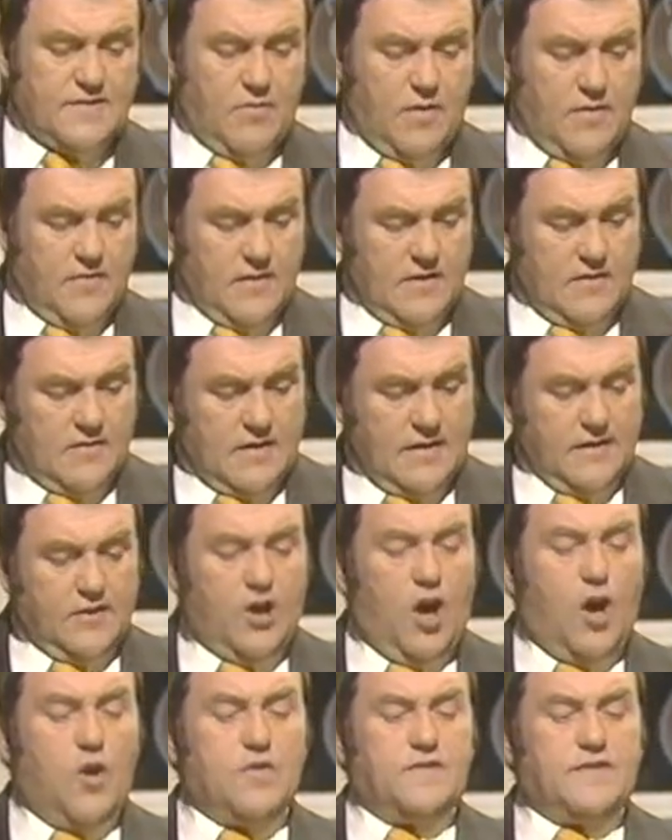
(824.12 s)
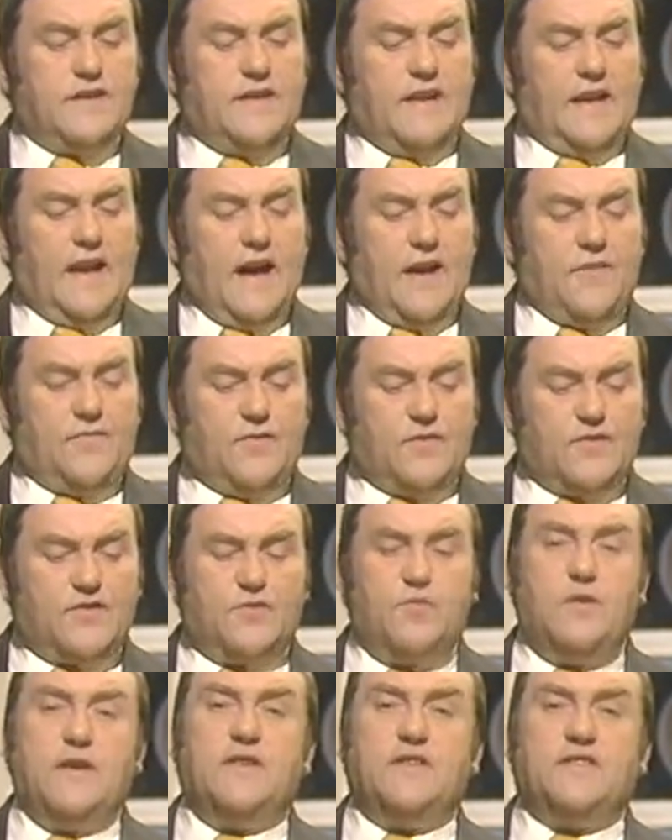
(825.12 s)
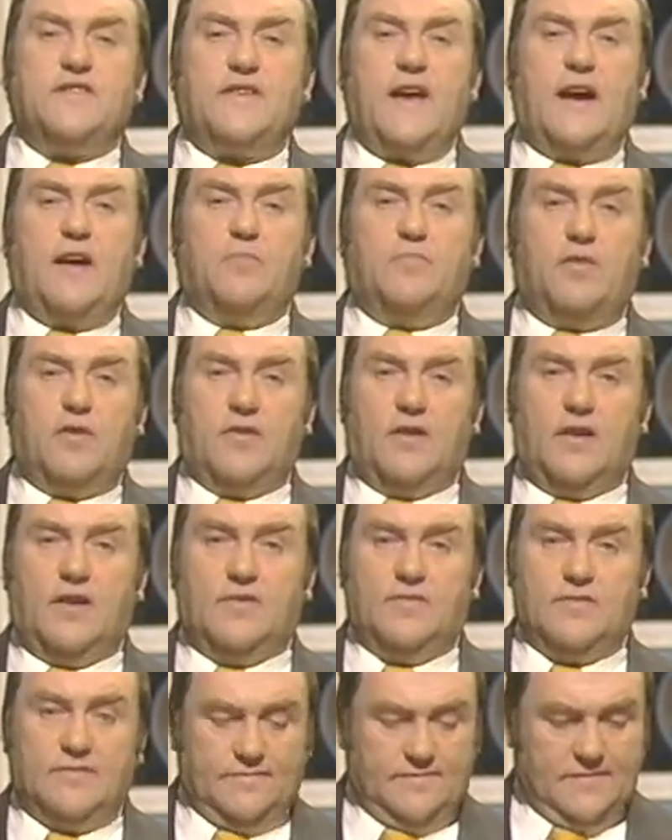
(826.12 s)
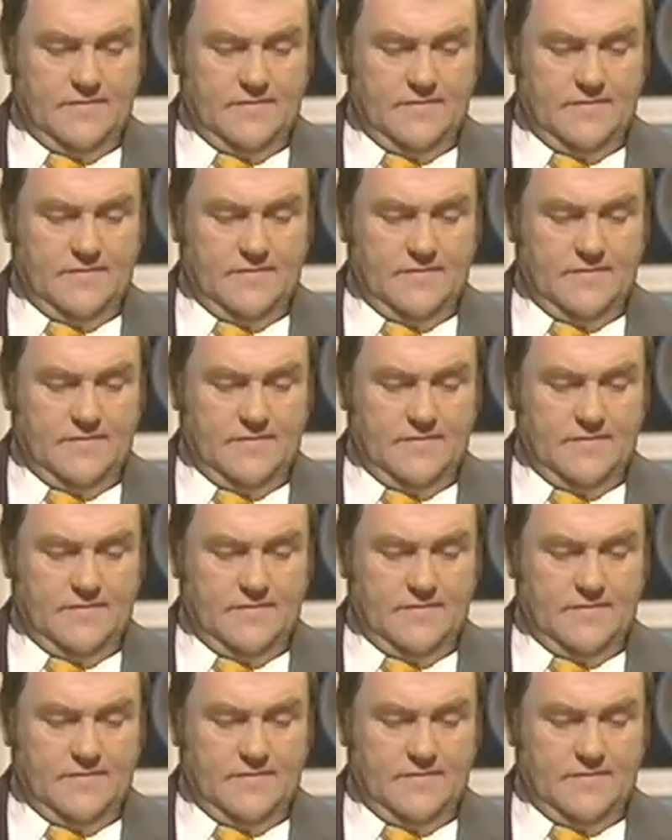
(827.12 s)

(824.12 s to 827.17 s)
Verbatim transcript: us do All right. Cozy, delightful Swedish-style bungalow.